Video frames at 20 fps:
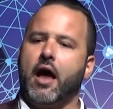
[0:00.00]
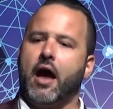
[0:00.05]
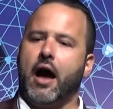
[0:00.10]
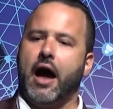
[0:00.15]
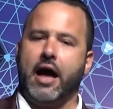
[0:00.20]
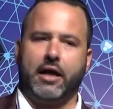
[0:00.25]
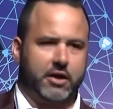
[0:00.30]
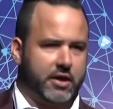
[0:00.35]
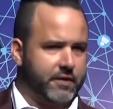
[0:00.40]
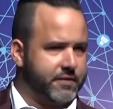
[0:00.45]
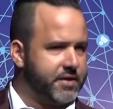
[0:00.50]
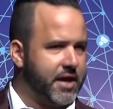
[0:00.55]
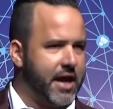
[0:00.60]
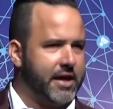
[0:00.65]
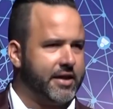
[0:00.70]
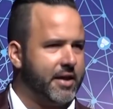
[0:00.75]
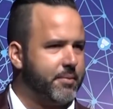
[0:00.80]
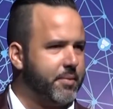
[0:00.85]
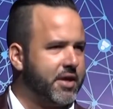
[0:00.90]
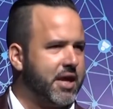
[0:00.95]
I love
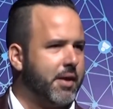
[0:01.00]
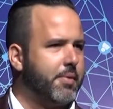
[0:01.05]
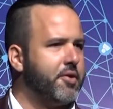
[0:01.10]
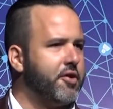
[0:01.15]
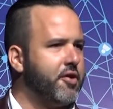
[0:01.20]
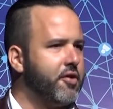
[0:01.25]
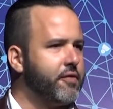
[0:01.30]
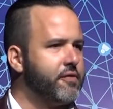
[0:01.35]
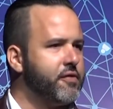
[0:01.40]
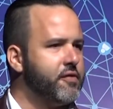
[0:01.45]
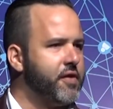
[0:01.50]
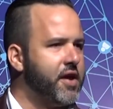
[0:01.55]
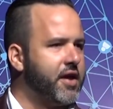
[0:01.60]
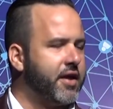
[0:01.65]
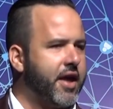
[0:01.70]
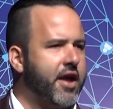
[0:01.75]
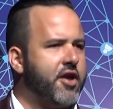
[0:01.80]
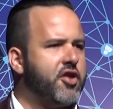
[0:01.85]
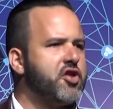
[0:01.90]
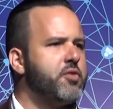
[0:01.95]
Thailand, been coming here for
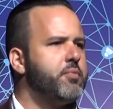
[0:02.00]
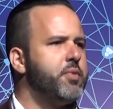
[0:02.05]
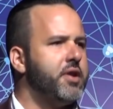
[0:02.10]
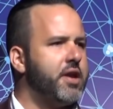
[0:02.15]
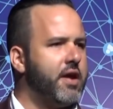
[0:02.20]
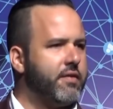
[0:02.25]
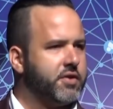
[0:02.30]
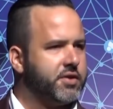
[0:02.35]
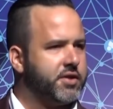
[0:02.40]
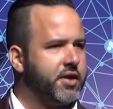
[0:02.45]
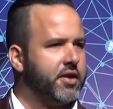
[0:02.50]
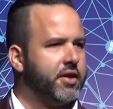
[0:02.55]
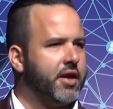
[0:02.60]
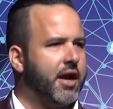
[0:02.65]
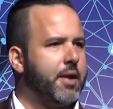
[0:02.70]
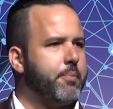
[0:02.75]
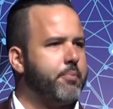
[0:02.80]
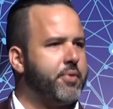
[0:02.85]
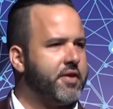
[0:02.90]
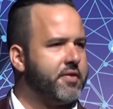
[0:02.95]
vacation, but never done a
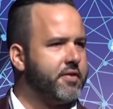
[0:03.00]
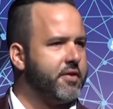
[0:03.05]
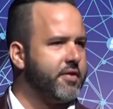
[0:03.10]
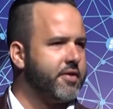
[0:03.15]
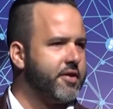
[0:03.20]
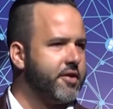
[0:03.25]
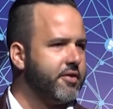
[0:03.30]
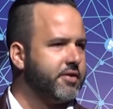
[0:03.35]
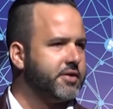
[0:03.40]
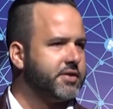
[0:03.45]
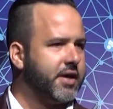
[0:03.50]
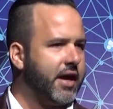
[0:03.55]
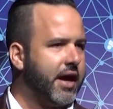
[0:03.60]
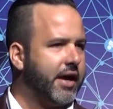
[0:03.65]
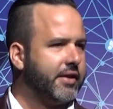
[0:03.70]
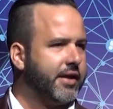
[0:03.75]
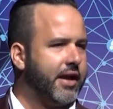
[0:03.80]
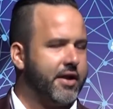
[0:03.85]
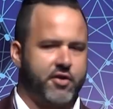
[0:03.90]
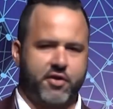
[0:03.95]
lot of business here in
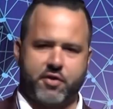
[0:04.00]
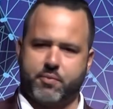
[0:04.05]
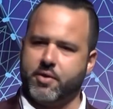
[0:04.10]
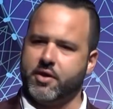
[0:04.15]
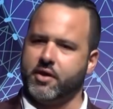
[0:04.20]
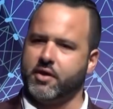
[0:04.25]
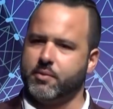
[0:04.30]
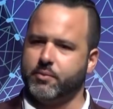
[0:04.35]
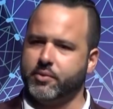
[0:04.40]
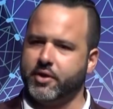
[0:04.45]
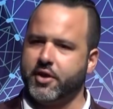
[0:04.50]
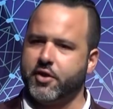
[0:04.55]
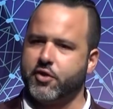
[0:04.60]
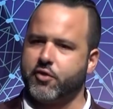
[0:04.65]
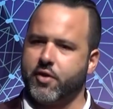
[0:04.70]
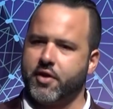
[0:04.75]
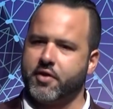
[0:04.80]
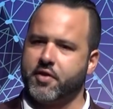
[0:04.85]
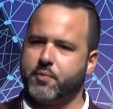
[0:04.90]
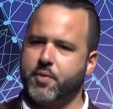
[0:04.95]
Thailand, just being completely
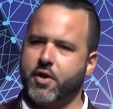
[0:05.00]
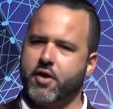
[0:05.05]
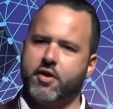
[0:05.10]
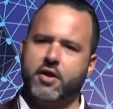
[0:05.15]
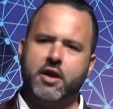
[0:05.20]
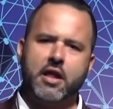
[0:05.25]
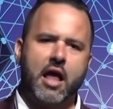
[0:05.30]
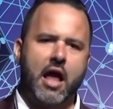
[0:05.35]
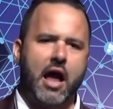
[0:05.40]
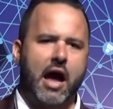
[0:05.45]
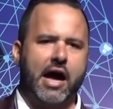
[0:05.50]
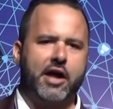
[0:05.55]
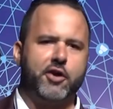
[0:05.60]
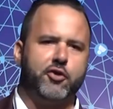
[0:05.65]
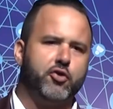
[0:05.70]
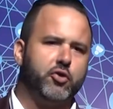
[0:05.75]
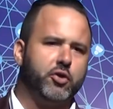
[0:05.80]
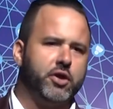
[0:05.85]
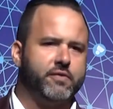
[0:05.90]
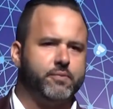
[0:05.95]
transparent. I
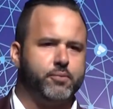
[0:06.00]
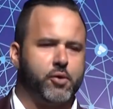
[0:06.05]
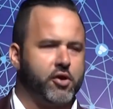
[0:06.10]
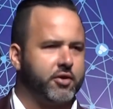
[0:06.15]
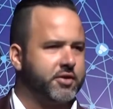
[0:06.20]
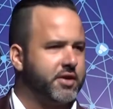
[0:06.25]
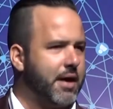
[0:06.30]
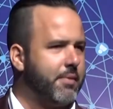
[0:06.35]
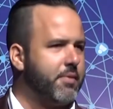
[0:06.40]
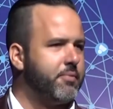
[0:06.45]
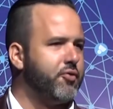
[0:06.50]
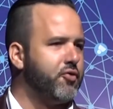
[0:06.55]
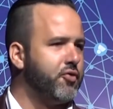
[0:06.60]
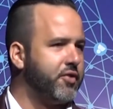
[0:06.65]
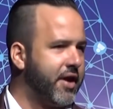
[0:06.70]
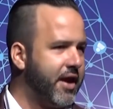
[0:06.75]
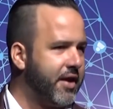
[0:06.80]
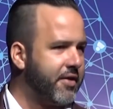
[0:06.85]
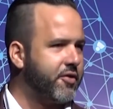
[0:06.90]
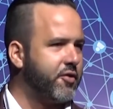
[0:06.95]
do live part-time in
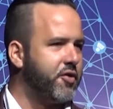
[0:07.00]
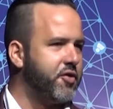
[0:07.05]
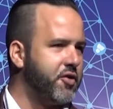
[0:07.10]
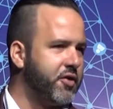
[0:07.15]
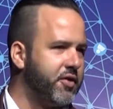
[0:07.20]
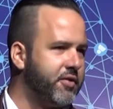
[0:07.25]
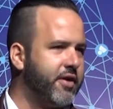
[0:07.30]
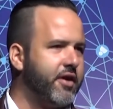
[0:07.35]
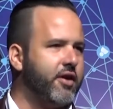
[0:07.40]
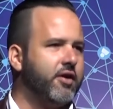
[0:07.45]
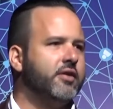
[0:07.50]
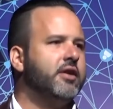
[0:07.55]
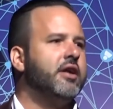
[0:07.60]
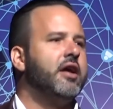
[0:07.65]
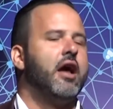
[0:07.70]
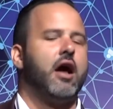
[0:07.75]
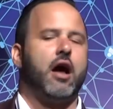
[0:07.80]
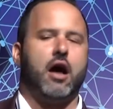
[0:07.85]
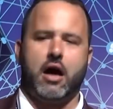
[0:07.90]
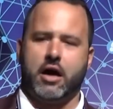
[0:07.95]
Phuket, so as you can tell,
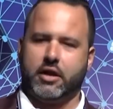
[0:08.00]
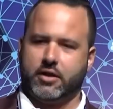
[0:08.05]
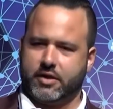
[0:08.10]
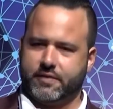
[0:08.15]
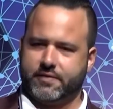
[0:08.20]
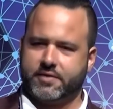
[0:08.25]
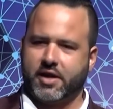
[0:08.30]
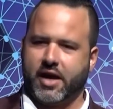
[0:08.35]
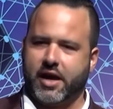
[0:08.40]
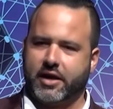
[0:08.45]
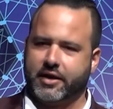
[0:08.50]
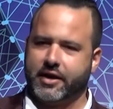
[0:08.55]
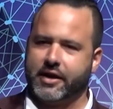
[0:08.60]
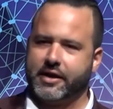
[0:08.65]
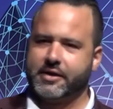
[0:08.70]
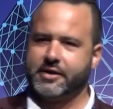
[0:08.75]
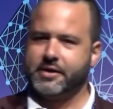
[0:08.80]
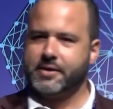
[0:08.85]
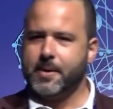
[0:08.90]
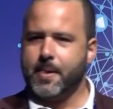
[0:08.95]
I love
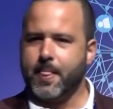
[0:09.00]
Thailand.